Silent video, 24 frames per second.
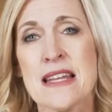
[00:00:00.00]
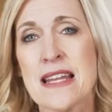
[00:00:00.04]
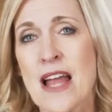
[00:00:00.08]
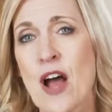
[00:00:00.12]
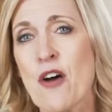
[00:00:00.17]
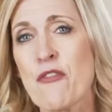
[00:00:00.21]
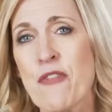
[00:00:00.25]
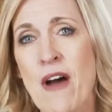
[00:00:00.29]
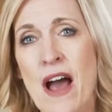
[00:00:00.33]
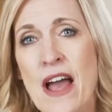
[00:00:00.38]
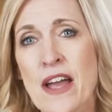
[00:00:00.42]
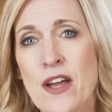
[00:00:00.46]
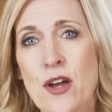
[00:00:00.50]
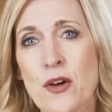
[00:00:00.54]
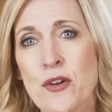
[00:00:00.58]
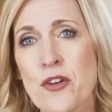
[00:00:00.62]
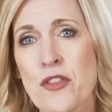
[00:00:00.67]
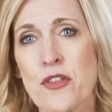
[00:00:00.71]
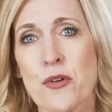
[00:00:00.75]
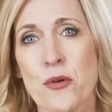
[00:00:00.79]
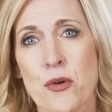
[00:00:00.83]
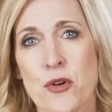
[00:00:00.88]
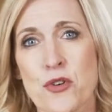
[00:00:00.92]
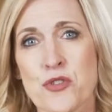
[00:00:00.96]
Now, if I go
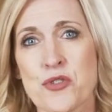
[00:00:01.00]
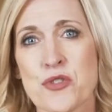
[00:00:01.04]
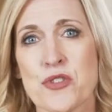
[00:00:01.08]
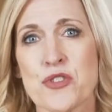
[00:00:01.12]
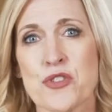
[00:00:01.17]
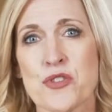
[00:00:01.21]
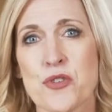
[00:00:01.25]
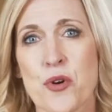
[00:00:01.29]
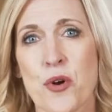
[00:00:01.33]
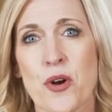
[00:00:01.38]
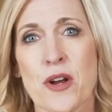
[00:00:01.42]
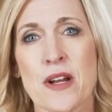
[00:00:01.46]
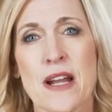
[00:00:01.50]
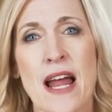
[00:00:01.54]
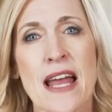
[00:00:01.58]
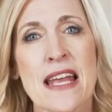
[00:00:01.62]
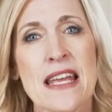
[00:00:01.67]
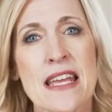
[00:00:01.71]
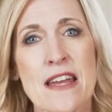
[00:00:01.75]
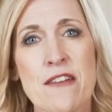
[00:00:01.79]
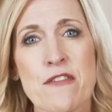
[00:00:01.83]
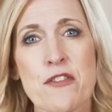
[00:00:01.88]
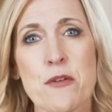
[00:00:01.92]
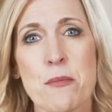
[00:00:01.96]
to the grocery store and I
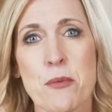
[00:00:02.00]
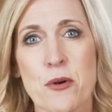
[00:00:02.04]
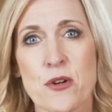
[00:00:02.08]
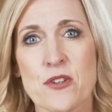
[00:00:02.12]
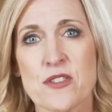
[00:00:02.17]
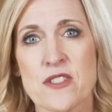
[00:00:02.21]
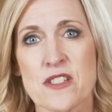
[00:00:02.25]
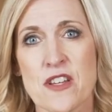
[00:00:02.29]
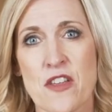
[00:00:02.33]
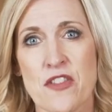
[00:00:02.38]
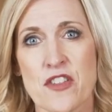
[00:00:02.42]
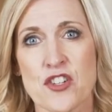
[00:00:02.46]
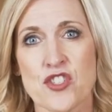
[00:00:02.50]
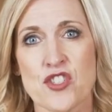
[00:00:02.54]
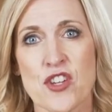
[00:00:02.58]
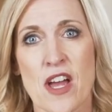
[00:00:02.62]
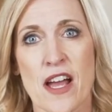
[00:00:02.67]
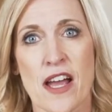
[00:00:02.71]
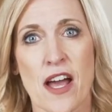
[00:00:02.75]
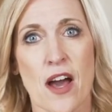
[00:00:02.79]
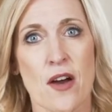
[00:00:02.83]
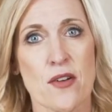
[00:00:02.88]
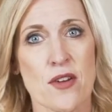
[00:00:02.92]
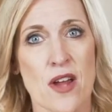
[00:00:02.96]
give the person at the
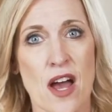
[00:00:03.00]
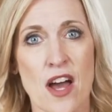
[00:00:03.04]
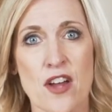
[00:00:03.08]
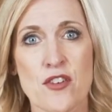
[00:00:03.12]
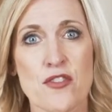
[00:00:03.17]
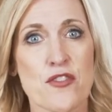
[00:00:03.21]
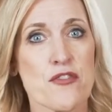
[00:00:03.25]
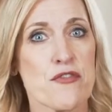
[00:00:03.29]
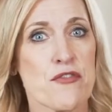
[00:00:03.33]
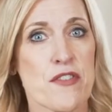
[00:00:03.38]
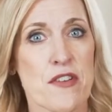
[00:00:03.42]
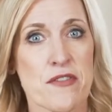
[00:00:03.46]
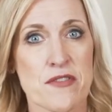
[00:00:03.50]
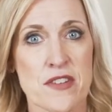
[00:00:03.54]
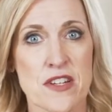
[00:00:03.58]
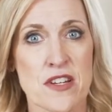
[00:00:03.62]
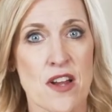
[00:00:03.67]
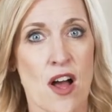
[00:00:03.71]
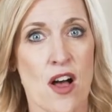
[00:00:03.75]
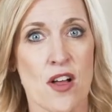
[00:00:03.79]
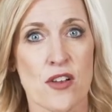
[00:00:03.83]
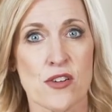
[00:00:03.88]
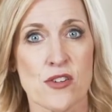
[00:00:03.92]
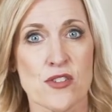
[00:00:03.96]
checkout one hundred fifty
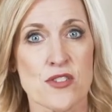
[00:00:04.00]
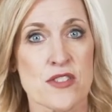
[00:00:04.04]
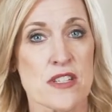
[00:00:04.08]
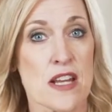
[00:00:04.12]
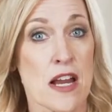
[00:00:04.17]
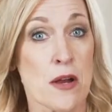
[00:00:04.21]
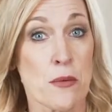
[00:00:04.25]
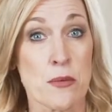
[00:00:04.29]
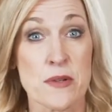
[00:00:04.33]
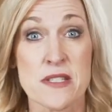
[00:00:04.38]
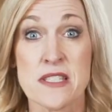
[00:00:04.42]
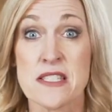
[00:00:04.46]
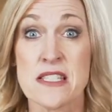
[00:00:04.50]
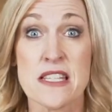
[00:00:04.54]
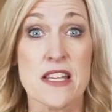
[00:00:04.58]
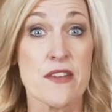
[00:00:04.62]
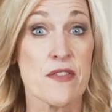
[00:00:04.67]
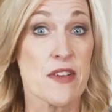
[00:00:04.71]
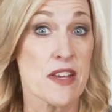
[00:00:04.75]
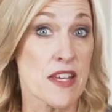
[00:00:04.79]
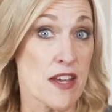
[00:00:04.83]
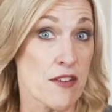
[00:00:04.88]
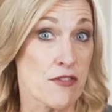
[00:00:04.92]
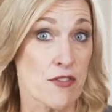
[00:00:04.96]
dollars and I
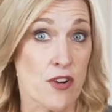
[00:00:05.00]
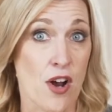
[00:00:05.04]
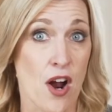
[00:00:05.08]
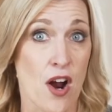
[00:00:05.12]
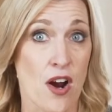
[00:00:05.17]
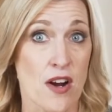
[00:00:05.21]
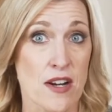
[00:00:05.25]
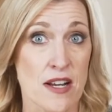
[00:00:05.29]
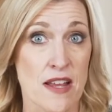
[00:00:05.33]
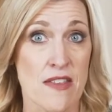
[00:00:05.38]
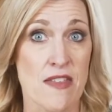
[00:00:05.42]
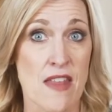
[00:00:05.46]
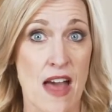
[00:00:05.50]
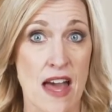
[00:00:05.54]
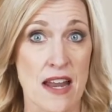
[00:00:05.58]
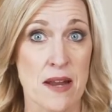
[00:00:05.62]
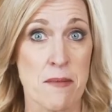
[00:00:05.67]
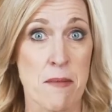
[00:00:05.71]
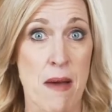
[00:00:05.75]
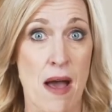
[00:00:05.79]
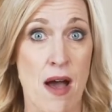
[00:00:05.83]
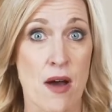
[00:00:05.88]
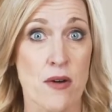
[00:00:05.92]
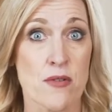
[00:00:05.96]
receive a gift card in that
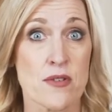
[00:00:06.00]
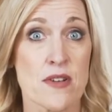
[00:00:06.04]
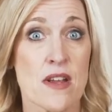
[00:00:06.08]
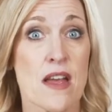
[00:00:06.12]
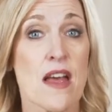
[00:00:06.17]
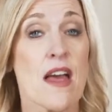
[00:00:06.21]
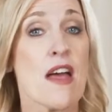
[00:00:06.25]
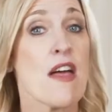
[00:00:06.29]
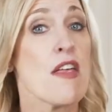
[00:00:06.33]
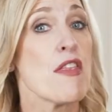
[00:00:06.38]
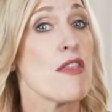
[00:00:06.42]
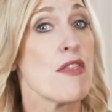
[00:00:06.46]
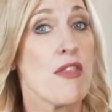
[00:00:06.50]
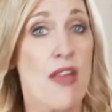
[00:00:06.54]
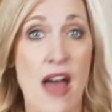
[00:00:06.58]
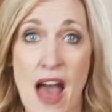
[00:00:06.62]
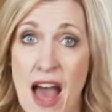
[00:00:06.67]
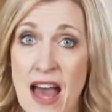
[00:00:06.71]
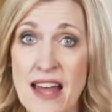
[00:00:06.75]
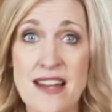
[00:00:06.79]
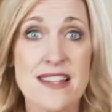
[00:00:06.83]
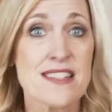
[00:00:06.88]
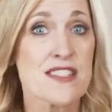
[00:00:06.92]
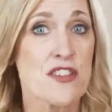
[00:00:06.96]
amount,
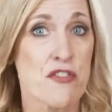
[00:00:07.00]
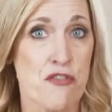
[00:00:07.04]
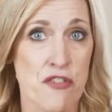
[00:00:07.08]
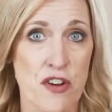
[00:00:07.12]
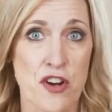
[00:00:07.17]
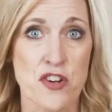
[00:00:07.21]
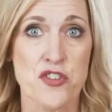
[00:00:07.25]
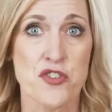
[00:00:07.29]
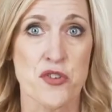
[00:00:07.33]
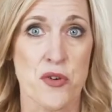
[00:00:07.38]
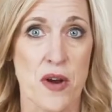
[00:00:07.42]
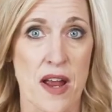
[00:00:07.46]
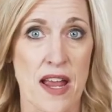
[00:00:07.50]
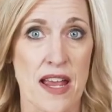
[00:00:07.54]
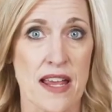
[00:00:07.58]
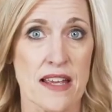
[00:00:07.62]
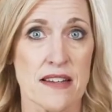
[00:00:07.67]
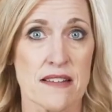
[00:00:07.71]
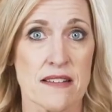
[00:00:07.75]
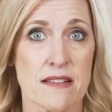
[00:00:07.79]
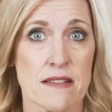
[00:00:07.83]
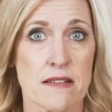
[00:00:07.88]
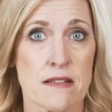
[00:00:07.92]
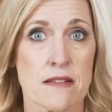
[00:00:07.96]
that is a fair
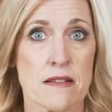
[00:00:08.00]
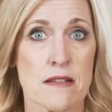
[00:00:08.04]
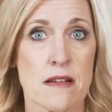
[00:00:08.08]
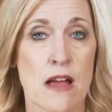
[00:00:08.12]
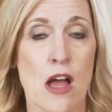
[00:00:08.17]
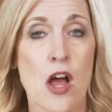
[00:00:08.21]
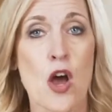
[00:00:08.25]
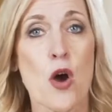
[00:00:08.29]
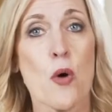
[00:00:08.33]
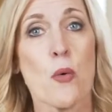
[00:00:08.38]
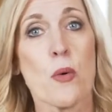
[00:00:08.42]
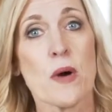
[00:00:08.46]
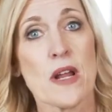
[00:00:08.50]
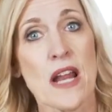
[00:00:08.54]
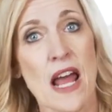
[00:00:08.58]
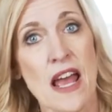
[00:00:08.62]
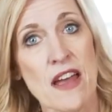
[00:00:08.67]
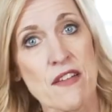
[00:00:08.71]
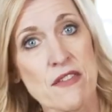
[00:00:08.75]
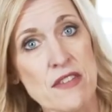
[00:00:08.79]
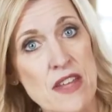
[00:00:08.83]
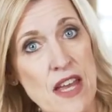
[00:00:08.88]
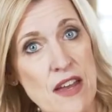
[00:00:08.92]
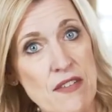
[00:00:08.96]
trade. What
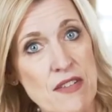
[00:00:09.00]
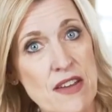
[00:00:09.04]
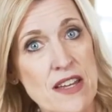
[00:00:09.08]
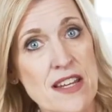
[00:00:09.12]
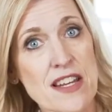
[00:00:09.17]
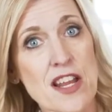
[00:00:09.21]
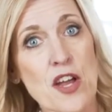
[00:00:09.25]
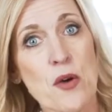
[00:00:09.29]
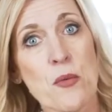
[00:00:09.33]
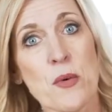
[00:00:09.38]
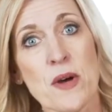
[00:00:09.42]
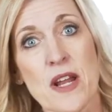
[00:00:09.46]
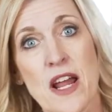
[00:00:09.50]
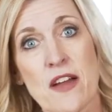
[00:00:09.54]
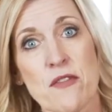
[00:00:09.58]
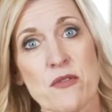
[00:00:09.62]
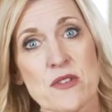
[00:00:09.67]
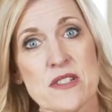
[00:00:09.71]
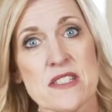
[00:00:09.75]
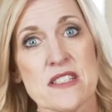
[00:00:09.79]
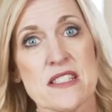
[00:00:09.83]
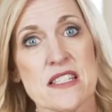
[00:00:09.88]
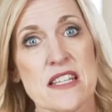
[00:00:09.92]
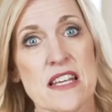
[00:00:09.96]
I have given and what
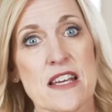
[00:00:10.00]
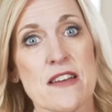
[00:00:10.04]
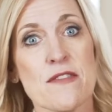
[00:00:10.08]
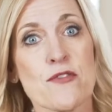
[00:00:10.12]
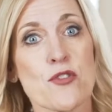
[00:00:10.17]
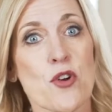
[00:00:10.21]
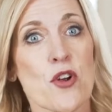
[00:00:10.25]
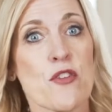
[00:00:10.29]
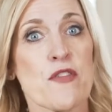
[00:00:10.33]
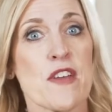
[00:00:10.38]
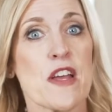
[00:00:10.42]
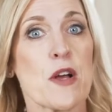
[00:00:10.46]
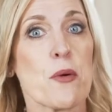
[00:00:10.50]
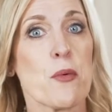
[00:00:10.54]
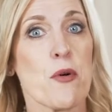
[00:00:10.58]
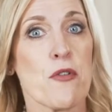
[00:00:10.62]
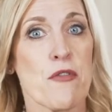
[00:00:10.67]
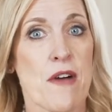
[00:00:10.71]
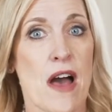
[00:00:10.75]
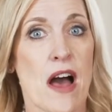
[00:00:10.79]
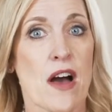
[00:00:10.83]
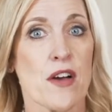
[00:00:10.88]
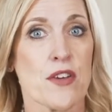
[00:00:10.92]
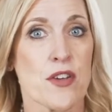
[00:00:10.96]
I've received are of equal
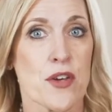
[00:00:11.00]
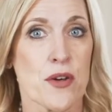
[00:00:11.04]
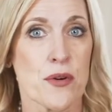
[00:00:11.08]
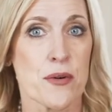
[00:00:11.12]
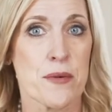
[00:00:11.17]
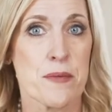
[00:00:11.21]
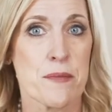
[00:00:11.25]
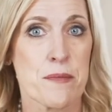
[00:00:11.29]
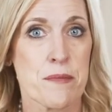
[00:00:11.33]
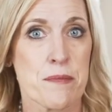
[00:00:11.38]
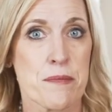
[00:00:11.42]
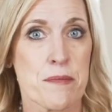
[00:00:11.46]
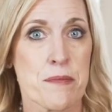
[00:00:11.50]
value.